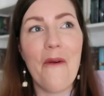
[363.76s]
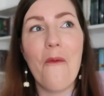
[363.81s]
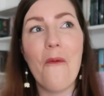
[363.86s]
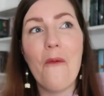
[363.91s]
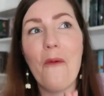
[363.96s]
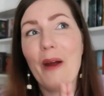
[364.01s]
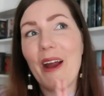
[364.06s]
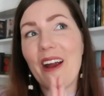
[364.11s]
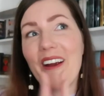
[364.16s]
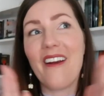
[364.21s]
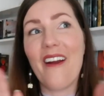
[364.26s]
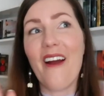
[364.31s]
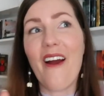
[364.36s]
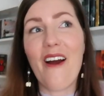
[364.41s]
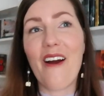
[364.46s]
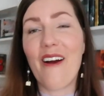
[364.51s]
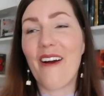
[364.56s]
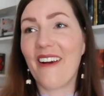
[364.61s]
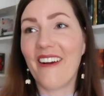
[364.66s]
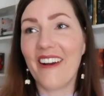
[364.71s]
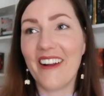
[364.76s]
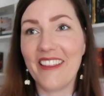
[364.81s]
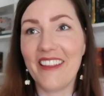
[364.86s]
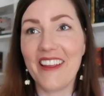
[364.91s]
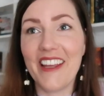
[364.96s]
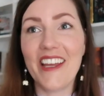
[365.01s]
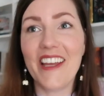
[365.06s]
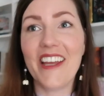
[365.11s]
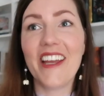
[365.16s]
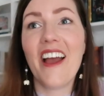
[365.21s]
Where are
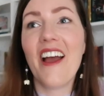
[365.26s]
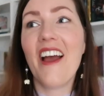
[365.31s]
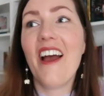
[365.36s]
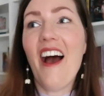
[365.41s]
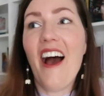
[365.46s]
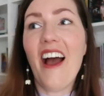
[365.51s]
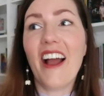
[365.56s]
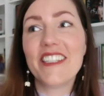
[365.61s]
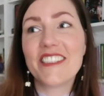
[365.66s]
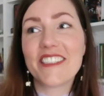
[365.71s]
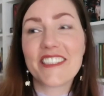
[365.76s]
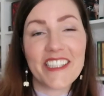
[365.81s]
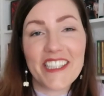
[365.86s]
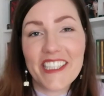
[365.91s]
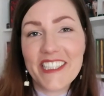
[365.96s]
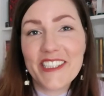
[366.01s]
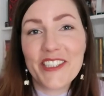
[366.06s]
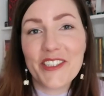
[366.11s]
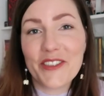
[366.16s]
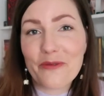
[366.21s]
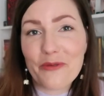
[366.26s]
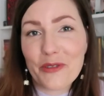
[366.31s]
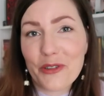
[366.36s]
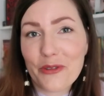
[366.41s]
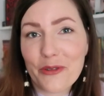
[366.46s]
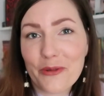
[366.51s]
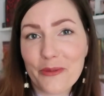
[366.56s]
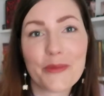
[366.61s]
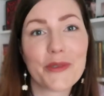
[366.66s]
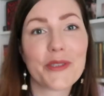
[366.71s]
the isolation
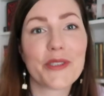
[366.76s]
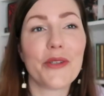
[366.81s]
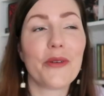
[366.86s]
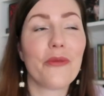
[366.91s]
rooms?